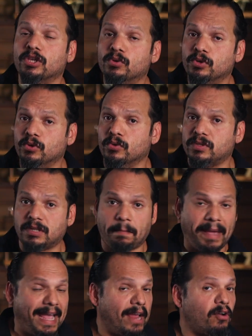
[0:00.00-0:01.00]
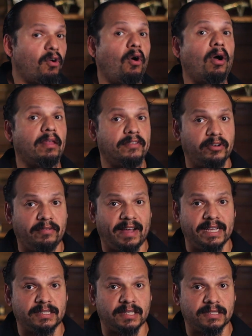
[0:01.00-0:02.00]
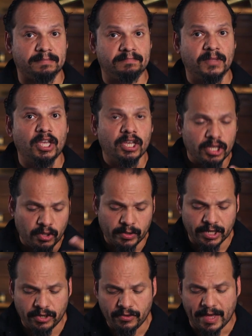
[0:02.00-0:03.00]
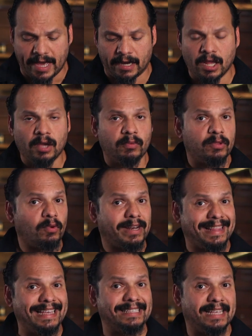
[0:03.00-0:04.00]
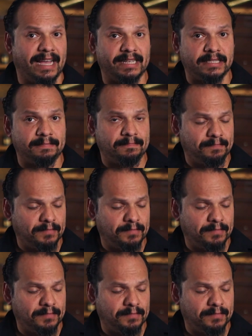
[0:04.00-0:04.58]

you use to pair all of your devices. You can do that with one of these guys.